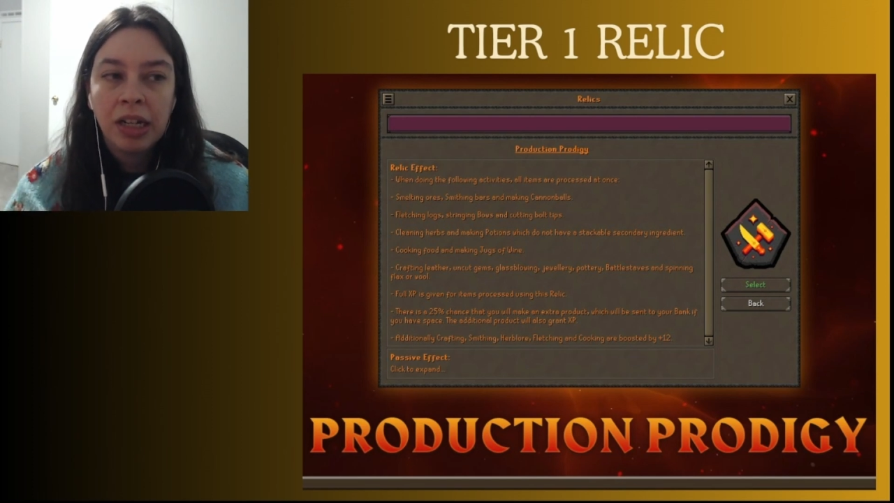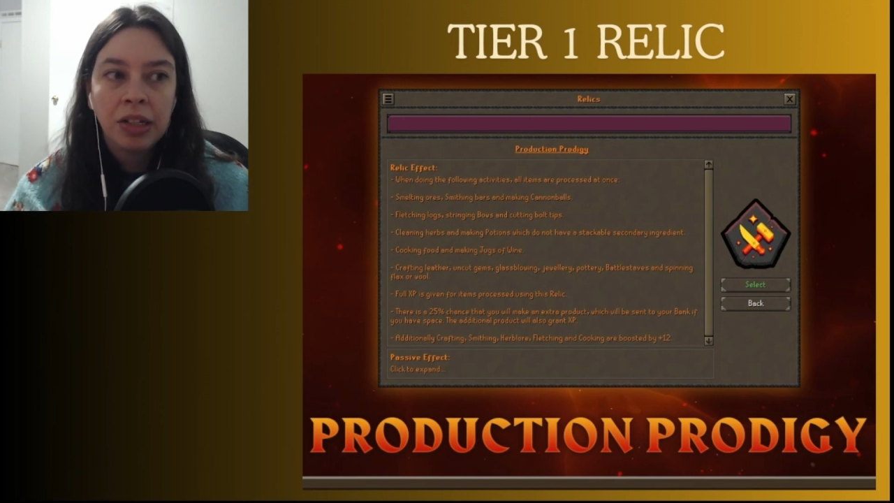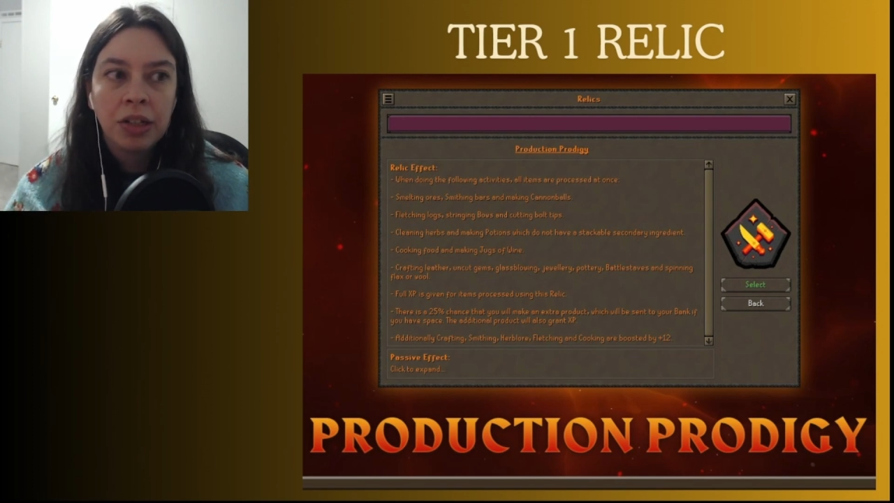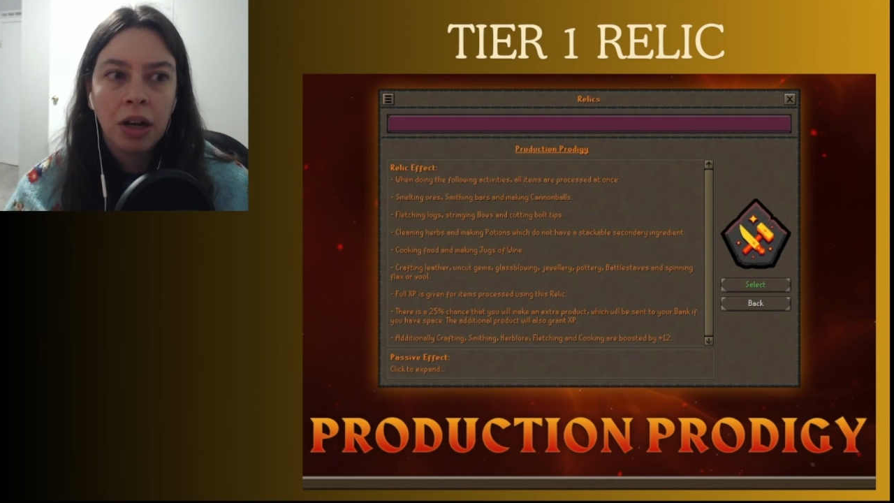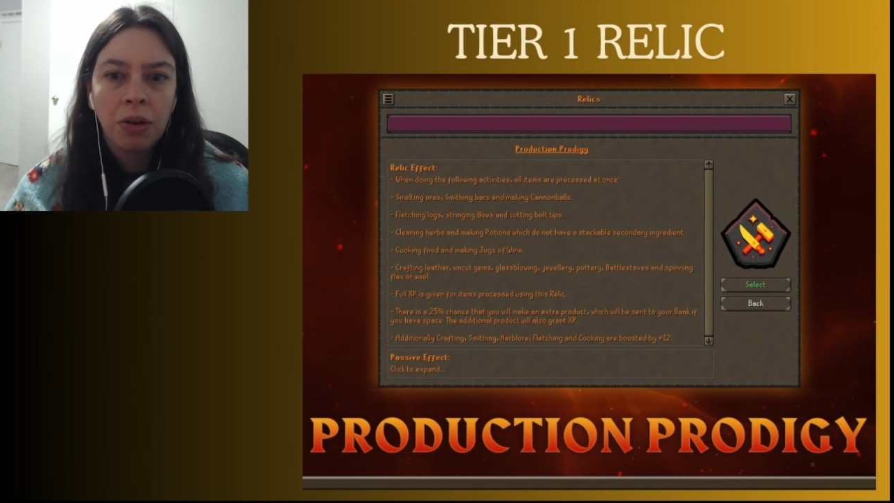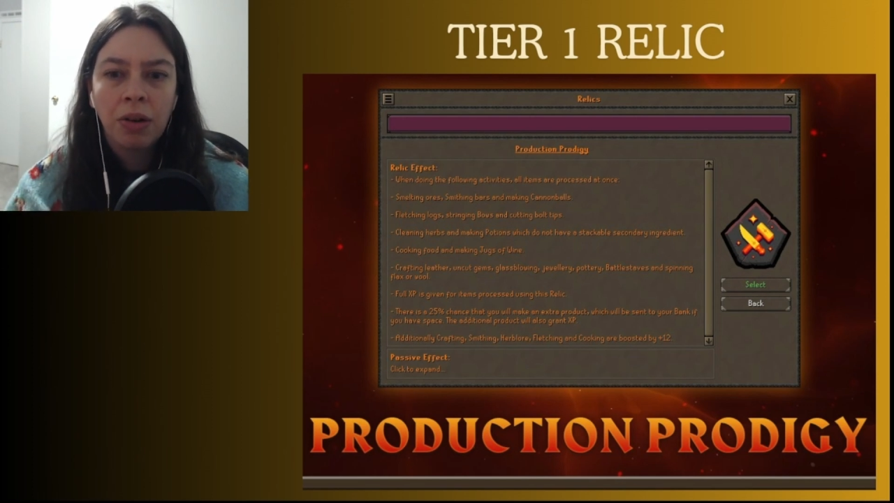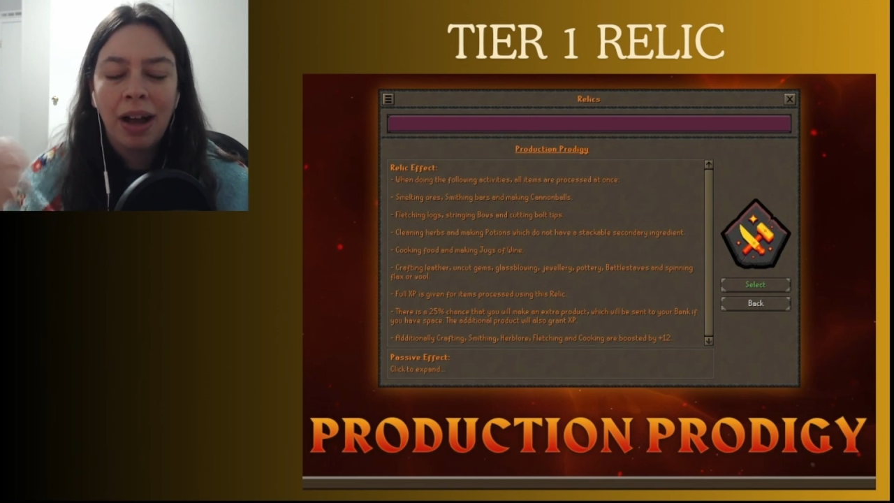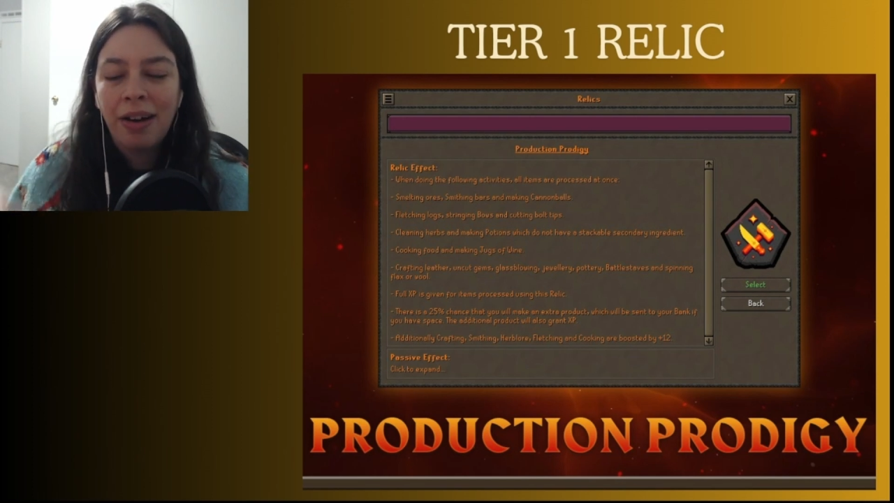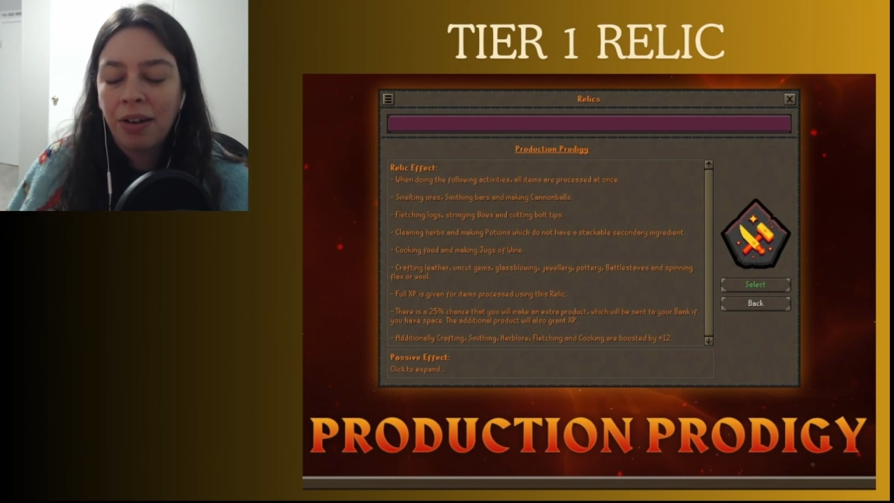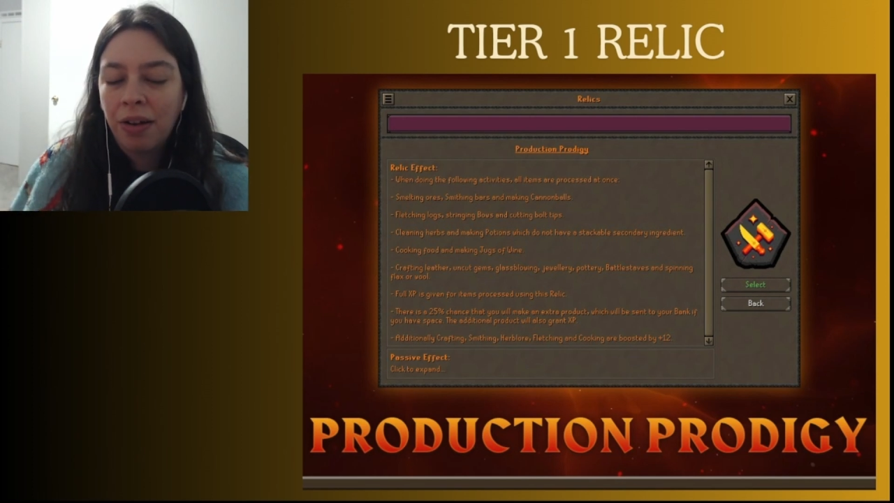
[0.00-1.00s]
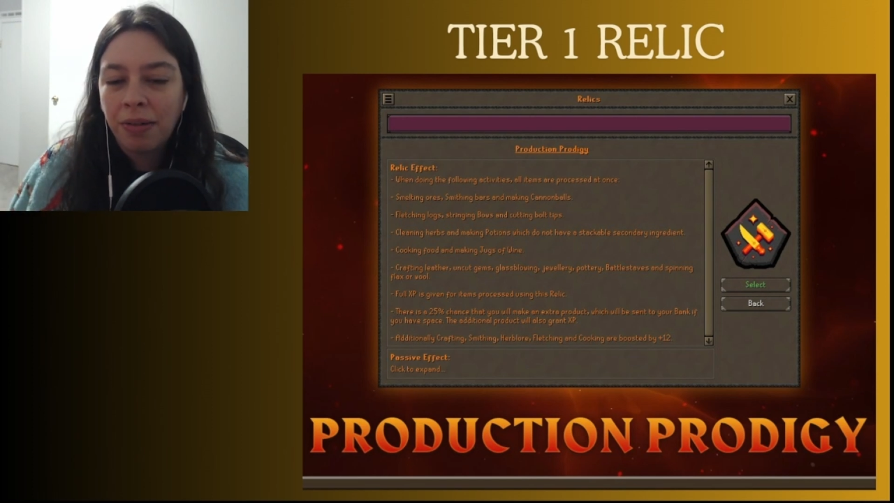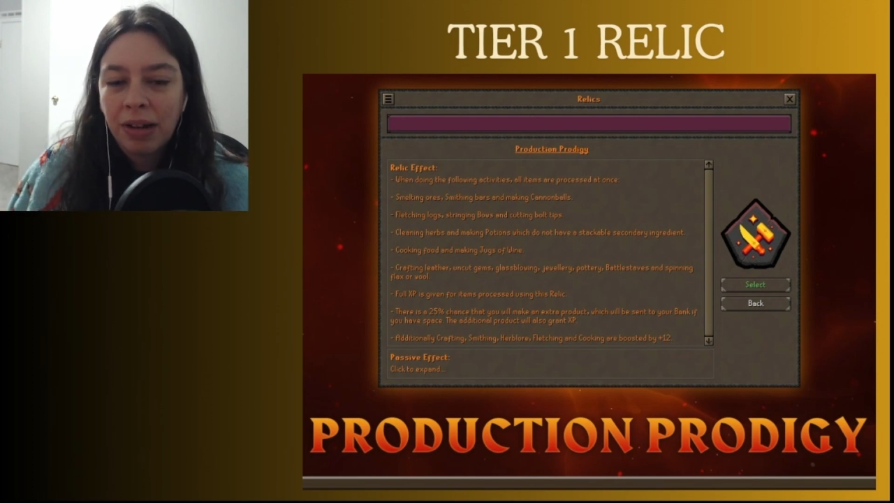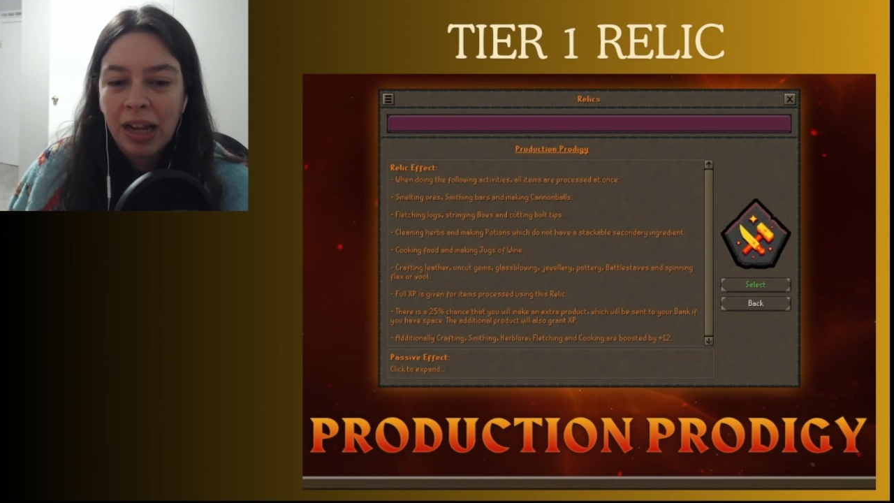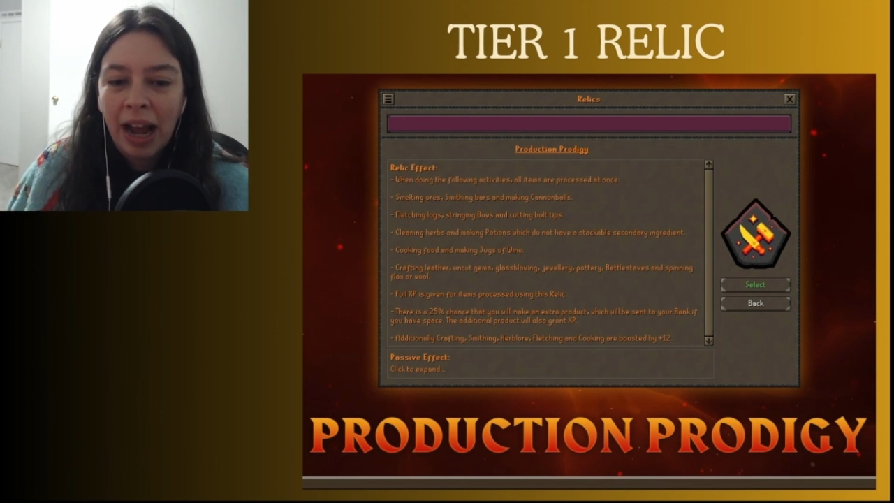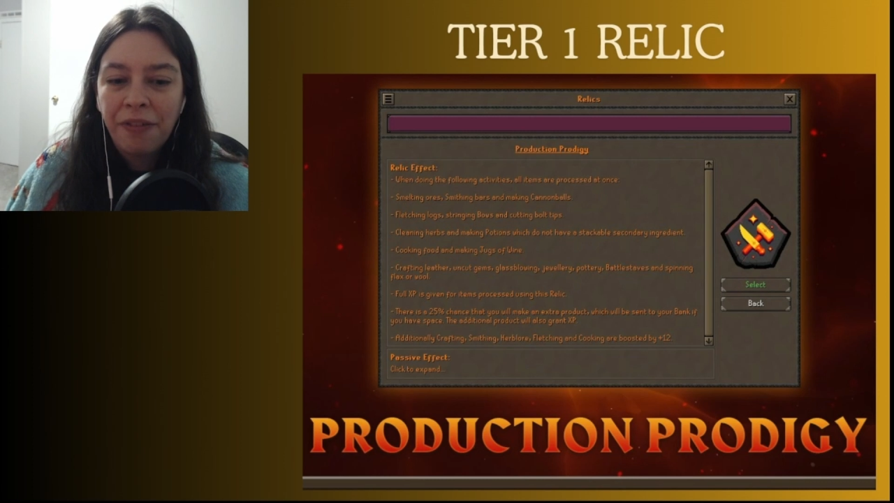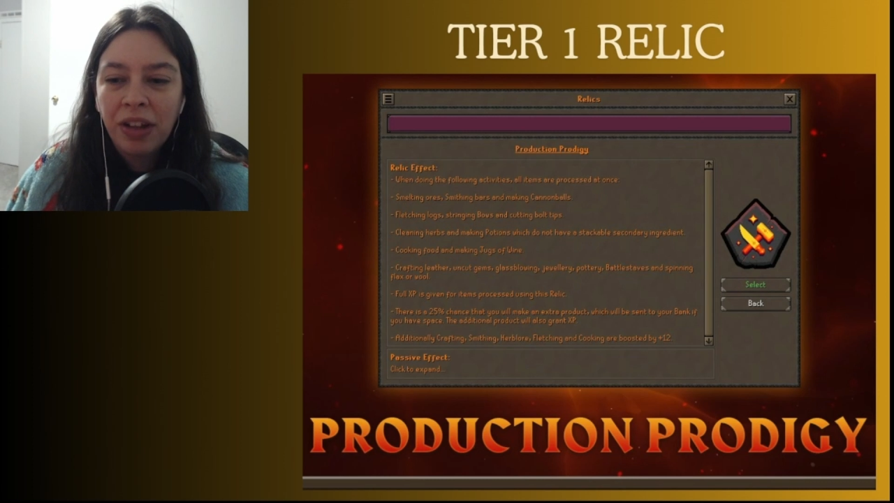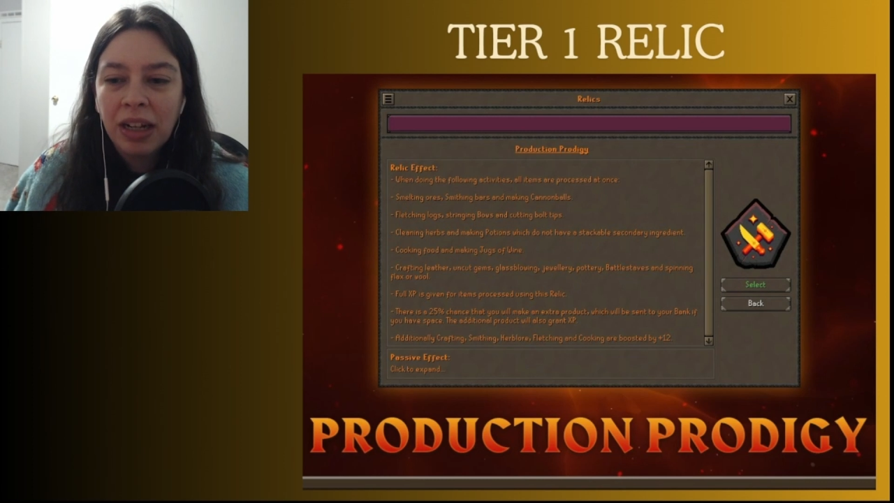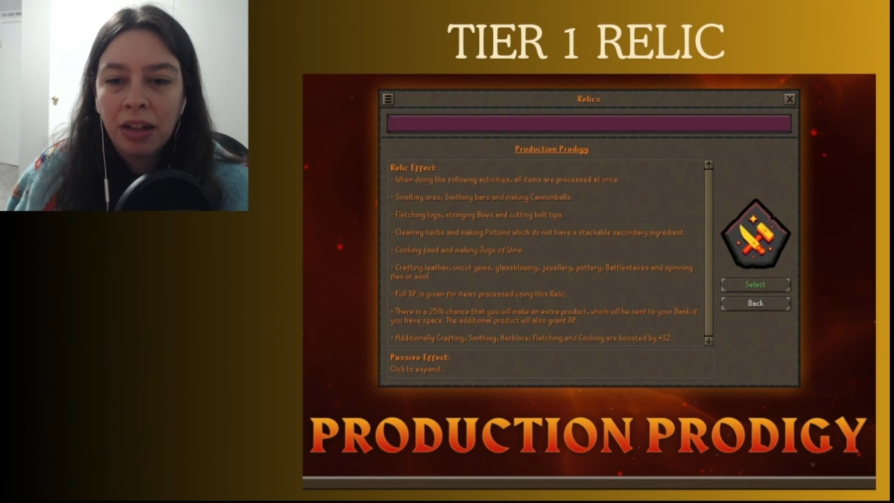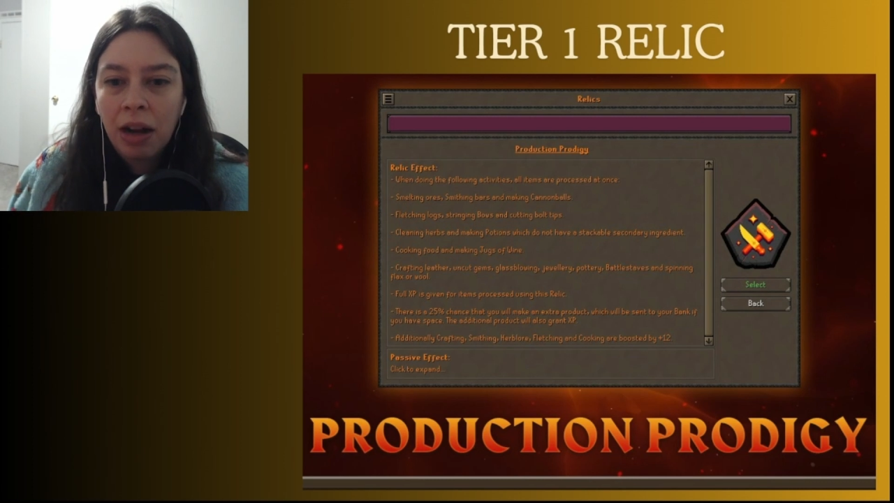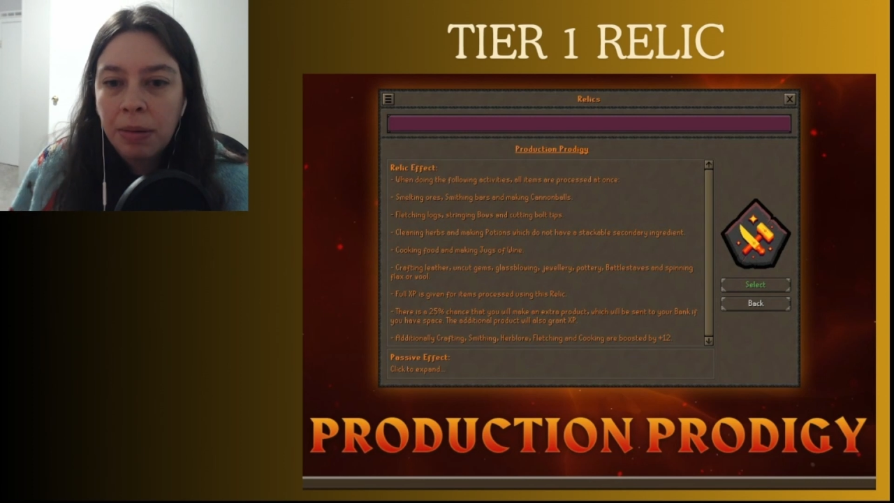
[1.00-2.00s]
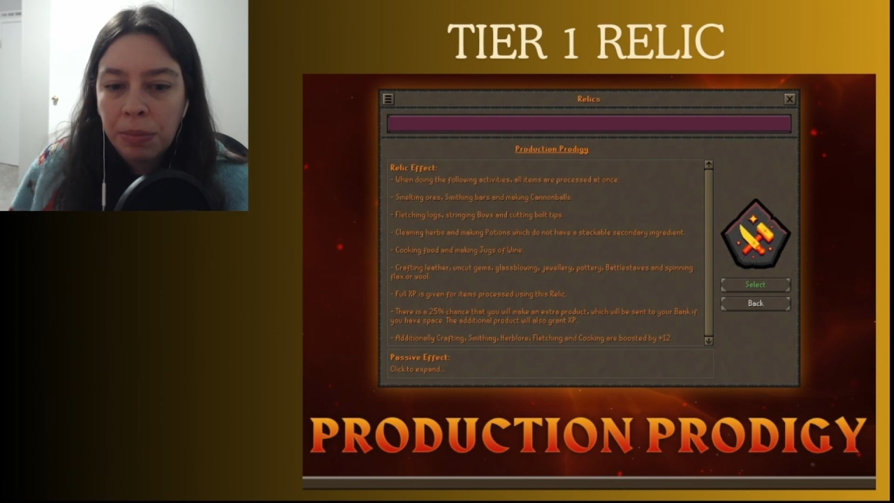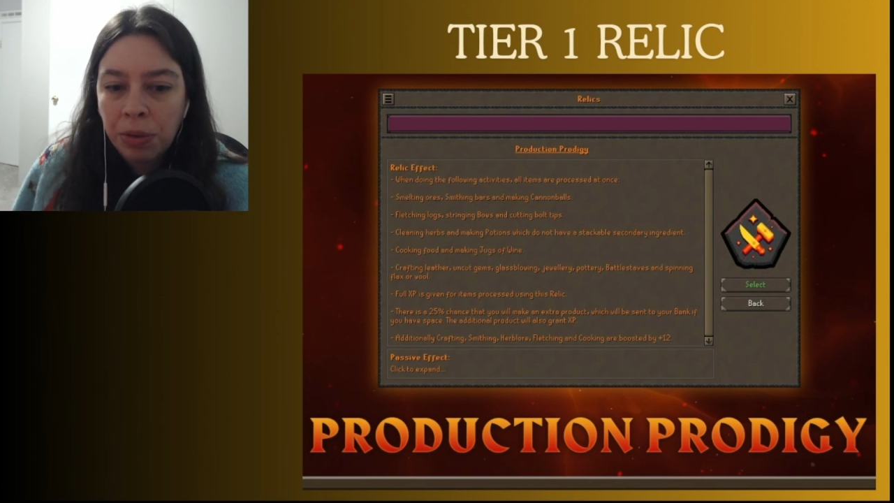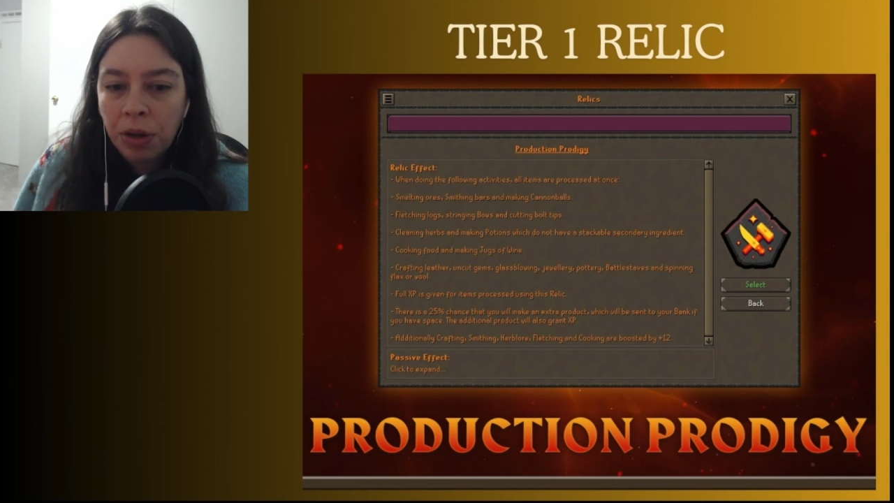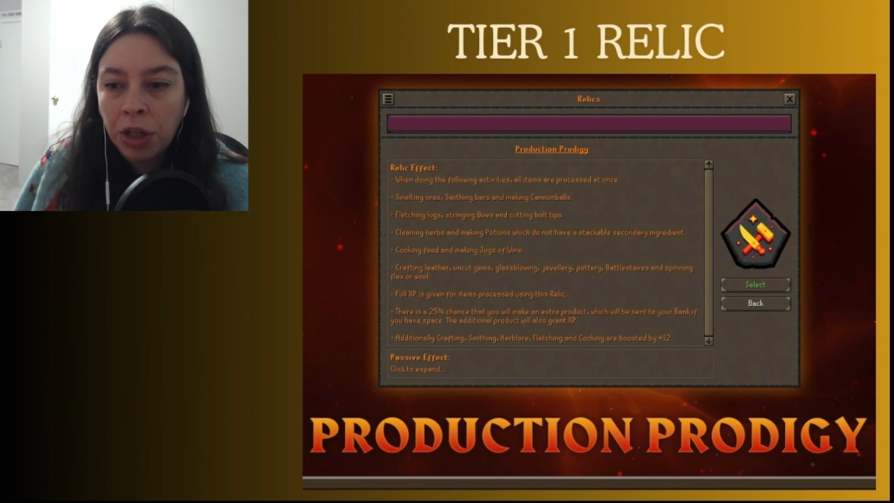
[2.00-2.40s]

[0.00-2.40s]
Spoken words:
So I don't know. I feel like a lot of people